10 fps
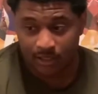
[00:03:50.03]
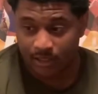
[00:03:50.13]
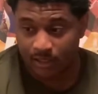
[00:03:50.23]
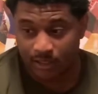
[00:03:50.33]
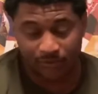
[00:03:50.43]

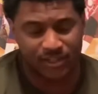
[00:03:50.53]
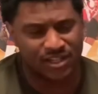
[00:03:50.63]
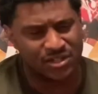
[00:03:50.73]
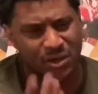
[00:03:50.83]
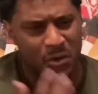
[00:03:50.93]
If you
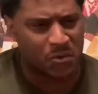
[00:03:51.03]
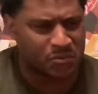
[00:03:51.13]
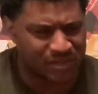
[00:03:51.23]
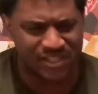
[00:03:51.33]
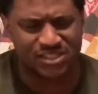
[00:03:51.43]
didn't know,
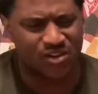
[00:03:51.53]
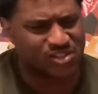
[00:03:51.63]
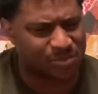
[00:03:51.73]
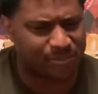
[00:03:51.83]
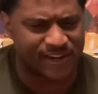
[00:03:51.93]
these called the
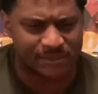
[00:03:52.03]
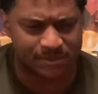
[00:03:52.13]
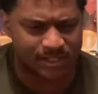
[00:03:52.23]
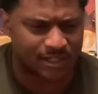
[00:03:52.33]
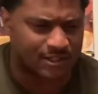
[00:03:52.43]
Breds
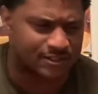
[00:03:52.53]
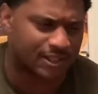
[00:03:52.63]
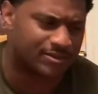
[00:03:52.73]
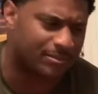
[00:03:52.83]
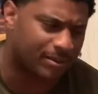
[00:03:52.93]
because
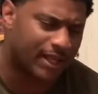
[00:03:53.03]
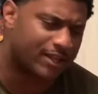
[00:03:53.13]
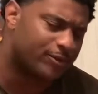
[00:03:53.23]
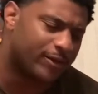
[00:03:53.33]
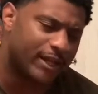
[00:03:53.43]
of the black
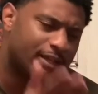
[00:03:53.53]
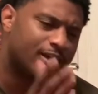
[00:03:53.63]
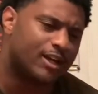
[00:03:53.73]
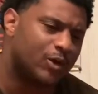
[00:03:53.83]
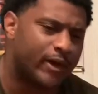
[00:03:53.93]
and red
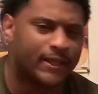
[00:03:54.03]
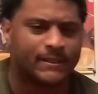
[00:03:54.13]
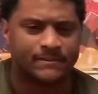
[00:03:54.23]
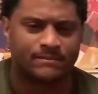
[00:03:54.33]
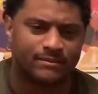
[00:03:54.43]
colorway.
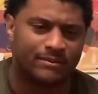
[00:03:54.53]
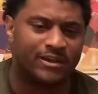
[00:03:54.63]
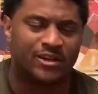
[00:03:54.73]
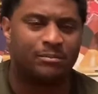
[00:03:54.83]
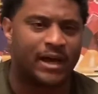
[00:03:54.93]

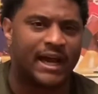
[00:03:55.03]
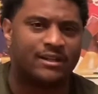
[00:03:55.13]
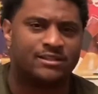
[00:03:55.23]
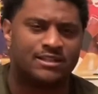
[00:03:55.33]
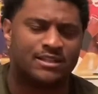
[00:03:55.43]

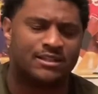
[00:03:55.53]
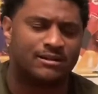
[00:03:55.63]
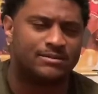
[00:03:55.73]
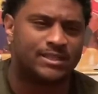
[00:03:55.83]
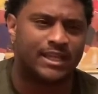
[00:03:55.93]
Combined
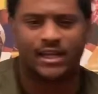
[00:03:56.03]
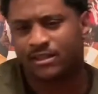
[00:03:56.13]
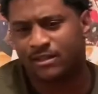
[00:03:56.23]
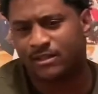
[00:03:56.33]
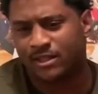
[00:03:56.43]

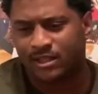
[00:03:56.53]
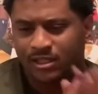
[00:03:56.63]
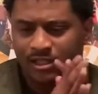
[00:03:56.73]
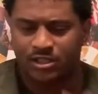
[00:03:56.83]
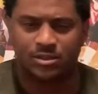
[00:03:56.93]
together,
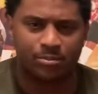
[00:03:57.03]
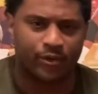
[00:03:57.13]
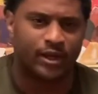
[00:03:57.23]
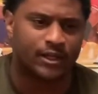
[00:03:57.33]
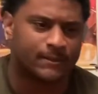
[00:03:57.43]
it's the
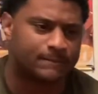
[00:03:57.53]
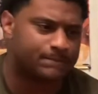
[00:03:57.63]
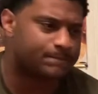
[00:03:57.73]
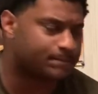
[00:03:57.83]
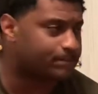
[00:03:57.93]
Bread.
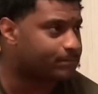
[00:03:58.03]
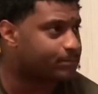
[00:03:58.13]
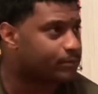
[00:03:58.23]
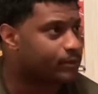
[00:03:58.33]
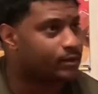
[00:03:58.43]

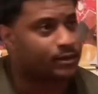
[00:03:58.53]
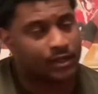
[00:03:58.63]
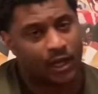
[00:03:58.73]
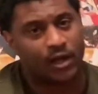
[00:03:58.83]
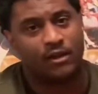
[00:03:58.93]

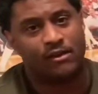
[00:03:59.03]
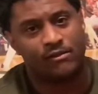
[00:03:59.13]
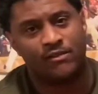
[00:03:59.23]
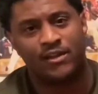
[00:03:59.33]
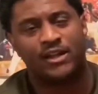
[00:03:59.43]
Yeah,
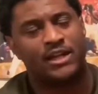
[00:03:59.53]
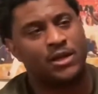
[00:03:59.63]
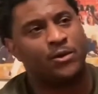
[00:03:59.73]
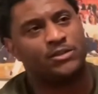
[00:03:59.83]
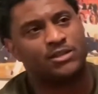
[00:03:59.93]
if you hear that noise in